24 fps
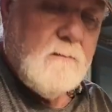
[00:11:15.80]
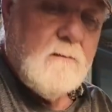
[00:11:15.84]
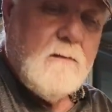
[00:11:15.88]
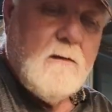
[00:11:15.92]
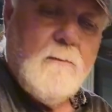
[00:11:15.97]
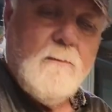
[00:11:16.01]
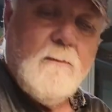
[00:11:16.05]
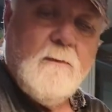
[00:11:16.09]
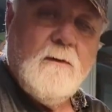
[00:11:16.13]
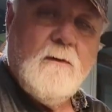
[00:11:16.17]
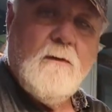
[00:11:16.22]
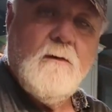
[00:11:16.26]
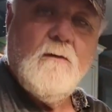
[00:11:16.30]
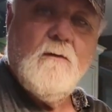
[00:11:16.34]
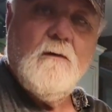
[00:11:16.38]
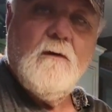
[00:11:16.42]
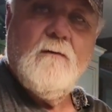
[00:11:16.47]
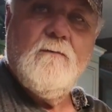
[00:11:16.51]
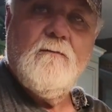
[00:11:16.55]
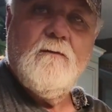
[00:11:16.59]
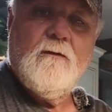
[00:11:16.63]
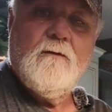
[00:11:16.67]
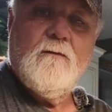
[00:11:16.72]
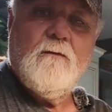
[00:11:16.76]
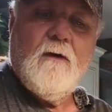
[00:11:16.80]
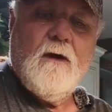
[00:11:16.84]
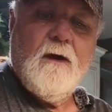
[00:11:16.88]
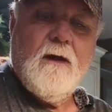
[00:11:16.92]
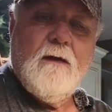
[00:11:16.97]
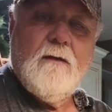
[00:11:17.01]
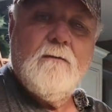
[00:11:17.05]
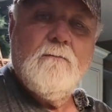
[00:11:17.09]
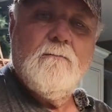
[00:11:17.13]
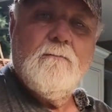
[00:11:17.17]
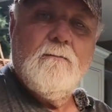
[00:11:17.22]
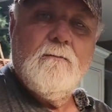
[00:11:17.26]
let me know if you try
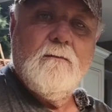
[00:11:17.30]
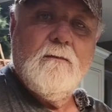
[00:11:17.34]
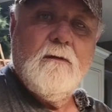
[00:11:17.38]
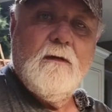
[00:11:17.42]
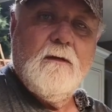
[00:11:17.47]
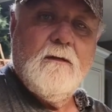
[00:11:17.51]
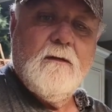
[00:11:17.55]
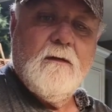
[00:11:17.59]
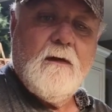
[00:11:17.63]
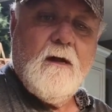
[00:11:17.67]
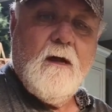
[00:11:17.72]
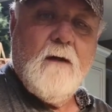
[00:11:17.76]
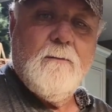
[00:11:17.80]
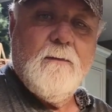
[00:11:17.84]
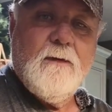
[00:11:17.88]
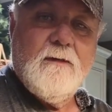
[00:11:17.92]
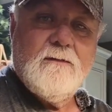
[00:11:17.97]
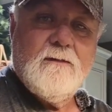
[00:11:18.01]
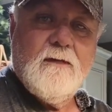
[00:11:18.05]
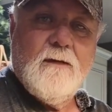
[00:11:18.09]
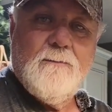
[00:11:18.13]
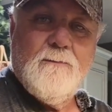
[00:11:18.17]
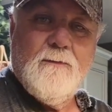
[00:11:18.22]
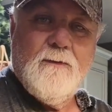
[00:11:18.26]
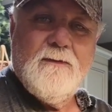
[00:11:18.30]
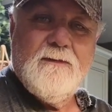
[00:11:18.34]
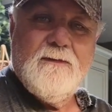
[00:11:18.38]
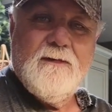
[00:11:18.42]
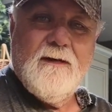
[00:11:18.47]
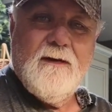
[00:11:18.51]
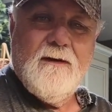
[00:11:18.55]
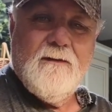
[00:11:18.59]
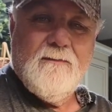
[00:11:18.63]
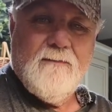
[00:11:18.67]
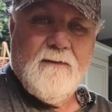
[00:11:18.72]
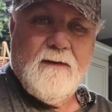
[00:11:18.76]
it in the comments. I
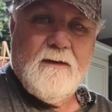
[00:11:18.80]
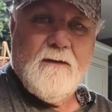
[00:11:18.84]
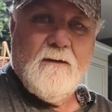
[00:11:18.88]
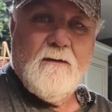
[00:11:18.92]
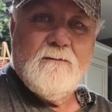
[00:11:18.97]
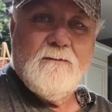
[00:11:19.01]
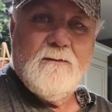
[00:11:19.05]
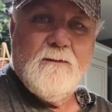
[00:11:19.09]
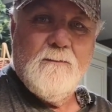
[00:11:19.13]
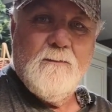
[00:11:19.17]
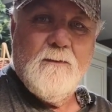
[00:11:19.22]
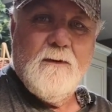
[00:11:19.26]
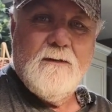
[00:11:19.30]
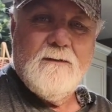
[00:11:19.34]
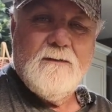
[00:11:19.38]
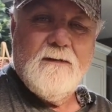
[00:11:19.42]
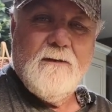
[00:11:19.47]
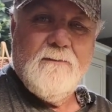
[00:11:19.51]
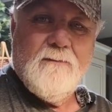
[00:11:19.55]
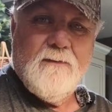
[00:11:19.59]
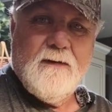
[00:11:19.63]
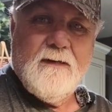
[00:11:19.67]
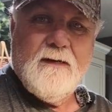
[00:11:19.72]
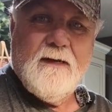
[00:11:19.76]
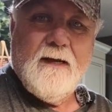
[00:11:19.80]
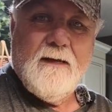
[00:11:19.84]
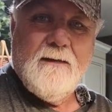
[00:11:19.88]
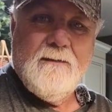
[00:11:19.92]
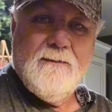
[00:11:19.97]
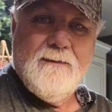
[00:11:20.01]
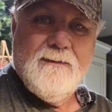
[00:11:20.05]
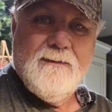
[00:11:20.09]
appreciate it. Thanks all so much. Have a good day.